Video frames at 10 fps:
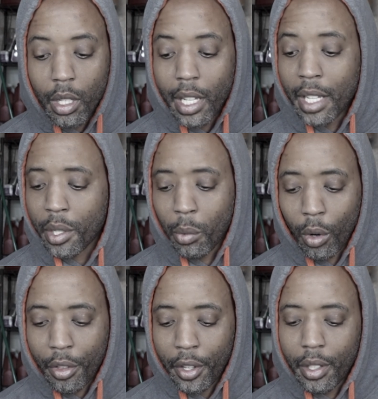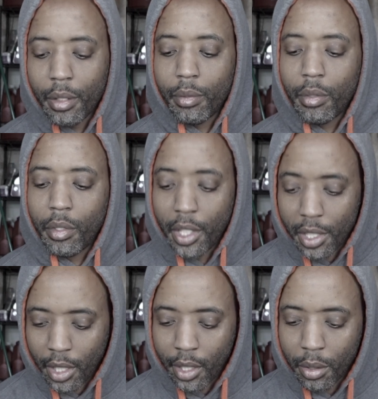Is it worth it?
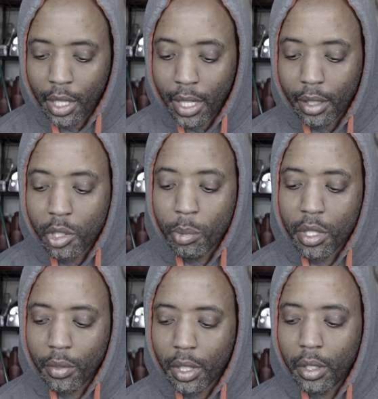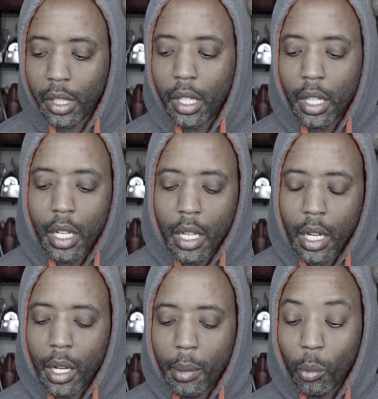This EOTech specifically?
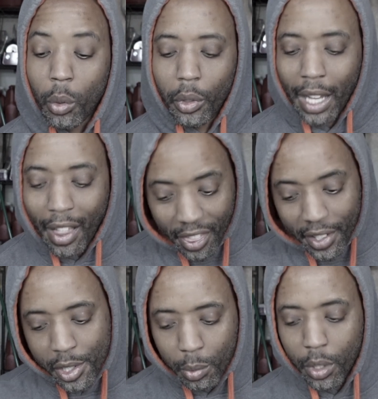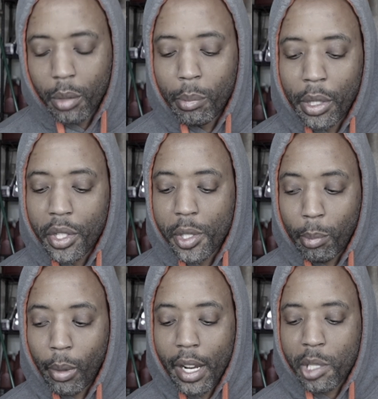Well, not this one, but this
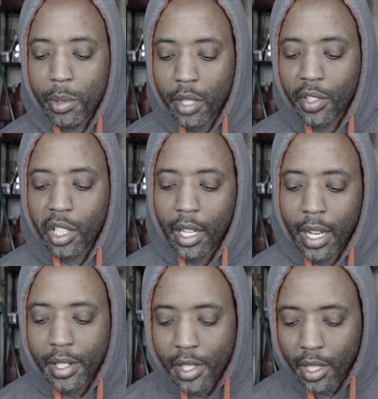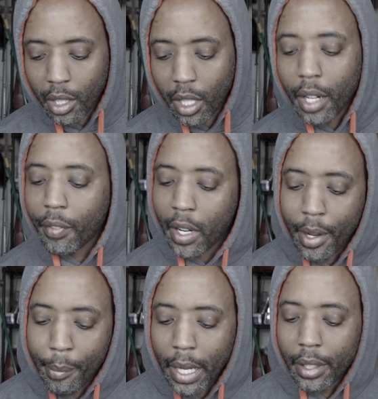brand specifically has seen a lot of
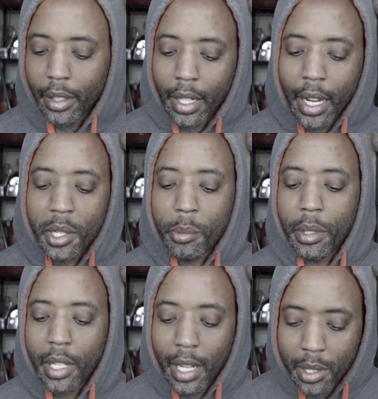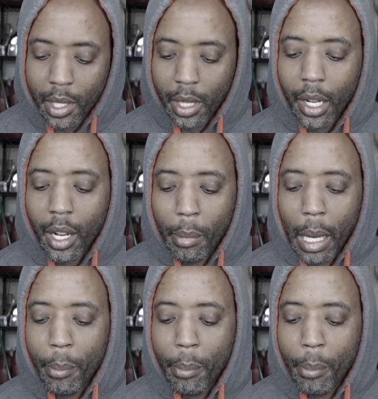combat. It has been tested in combat.